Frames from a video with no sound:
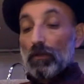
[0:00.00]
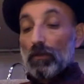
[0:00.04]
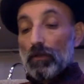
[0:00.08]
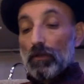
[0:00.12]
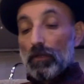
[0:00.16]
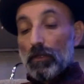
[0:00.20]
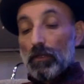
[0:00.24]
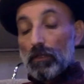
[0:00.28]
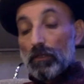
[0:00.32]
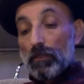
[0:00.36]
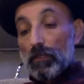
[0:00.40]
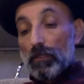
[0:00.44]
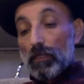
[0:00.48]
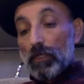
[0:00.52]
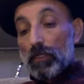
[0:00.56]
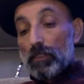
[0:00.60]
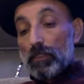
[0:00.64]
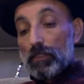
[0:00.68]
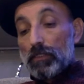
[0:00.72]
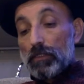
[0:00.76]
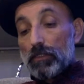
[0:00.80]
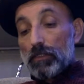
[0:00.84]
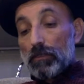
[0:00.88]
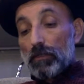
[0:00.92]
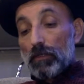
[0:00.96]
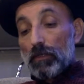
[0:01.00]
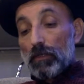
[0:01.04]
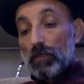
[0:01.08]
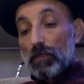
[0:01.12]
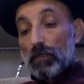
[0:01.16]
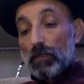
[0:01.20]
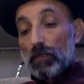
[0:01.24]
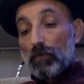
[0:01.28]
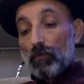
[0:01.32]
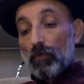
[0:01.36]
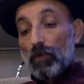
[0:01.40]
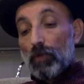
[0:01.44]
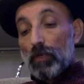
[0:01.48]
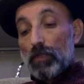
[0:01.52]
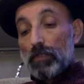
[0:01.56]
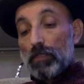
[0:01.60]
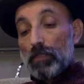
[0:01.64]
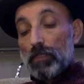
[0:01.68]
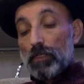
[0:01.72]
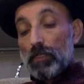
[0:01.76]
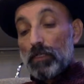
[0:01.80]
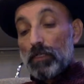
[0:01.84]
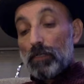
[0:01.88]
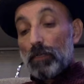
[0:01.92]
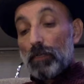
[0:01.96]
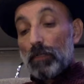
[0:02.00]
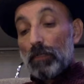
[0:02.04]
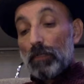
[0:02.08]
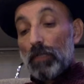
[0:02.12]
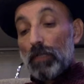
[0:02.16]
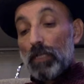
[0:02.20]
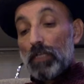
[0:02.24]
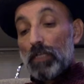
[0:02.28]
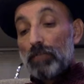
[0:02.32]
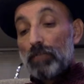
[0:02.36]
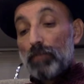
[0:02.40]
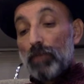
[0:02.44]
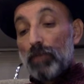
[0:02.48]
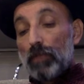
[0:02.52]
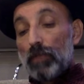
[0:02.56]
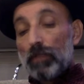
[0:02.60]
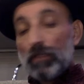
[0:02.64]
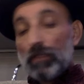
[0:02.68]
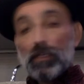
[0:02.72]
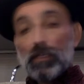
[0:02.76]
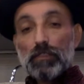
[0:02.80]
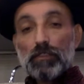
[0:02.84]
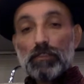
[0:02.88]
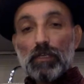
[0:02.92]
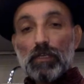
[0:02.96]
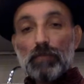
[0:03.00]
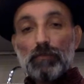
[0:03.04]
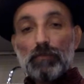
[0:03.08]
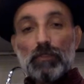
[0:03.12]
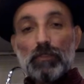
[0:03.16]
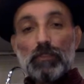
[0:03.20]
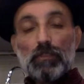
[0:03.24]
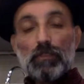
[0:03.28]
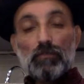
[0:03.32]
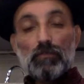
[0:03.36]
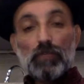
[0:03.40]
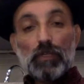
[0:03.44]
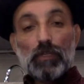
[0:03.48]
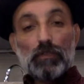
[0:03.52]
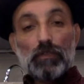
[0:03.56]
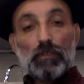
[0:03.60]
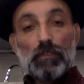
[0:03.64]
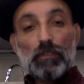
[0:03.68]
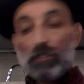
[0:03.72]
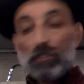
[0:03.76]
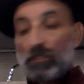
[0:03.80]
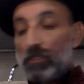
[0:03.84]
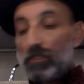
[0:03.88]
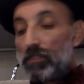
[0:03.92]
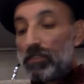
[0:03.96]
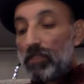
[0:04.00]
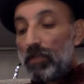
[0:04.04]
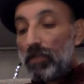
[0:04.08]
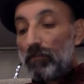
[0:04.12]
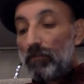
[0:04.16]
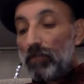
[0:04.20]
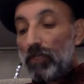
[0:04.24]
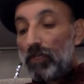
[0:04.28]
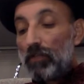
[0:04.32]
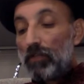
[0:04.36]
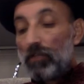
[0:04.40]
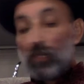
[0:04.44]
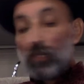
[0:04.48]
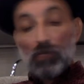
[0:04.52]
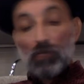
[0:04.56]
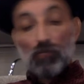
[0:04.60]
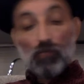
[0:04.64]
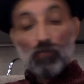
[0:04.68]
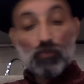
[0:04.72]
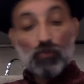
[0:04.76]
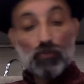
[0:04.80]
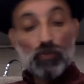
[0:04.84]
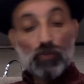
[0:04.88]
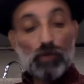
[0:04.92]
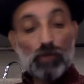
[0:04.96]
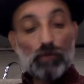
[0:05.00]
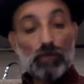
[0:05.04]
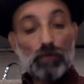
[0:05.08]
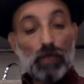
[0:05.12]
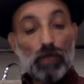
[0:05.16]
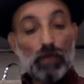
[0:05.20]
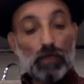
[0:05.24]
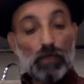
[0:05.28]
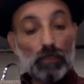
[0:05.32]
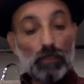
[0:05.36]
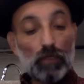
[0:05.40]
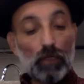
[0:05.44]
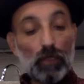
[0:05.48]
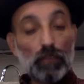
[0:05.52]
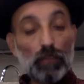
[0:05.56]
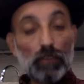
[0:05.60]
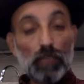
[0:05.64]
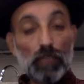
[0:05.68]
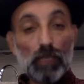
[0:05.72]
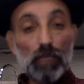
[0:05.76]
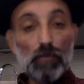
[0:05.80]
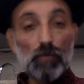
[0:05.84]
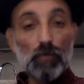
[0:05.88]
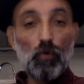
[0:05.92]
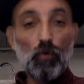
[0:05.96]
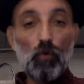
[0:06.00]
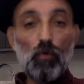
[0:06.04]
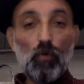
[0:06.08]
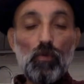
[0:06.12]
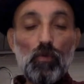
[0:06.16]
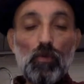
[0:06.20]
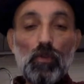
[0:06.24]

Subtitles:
And that's what I said in my last podcast. I believe that this is something that we should have done a long time ago.